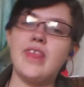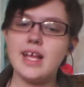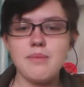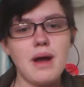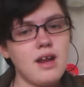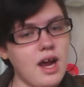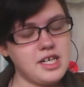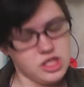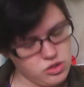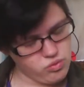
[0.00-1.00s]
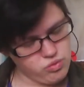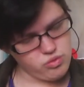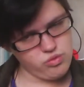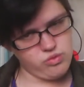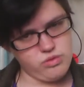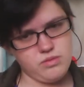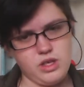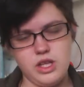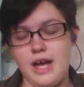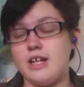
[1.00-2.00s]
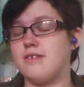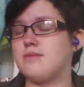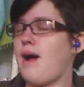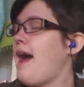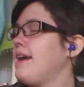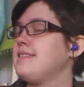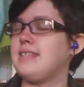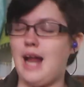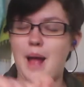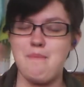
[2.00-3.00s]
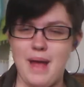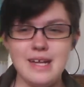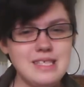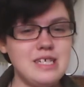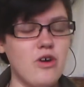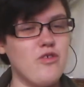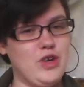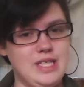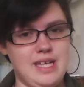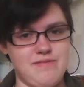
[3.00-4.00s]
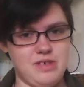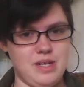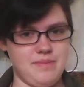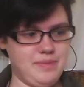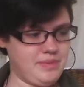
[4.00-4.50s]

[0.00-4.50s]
think about it. I closed my eyes and I painted over it after